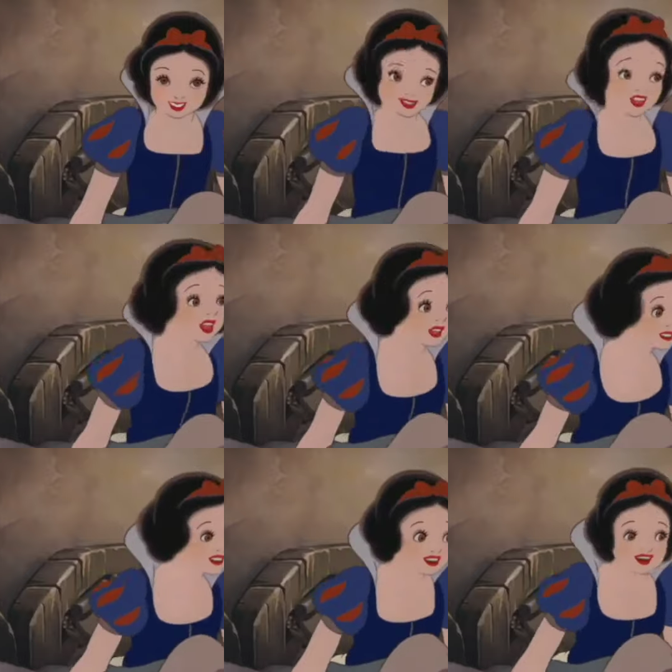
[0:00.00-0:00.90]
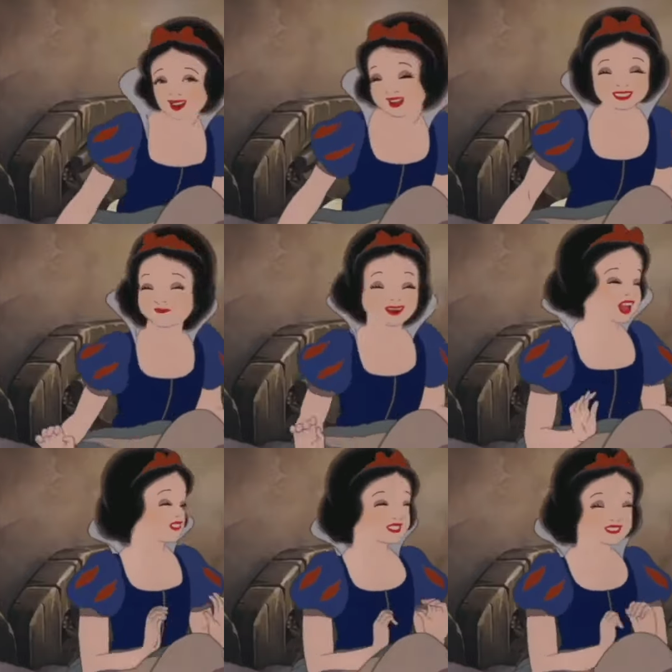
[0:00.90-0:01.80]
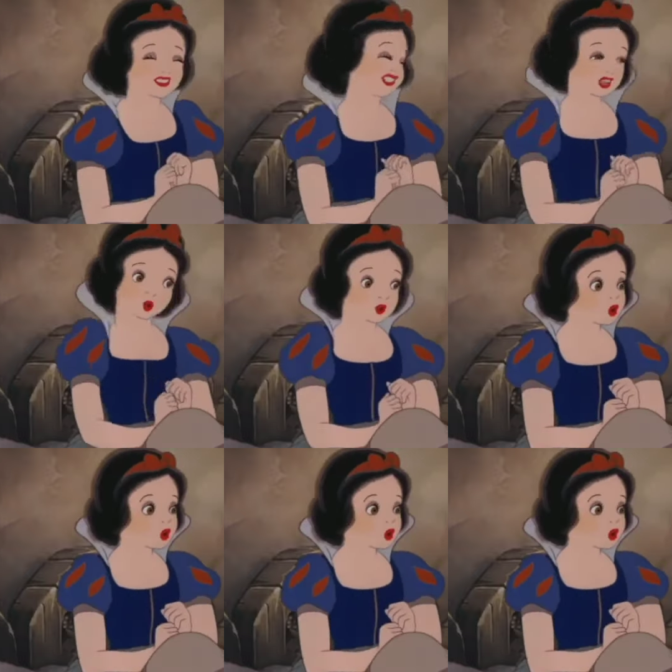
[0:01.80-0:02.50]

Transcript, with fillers: Now, where's the second clue?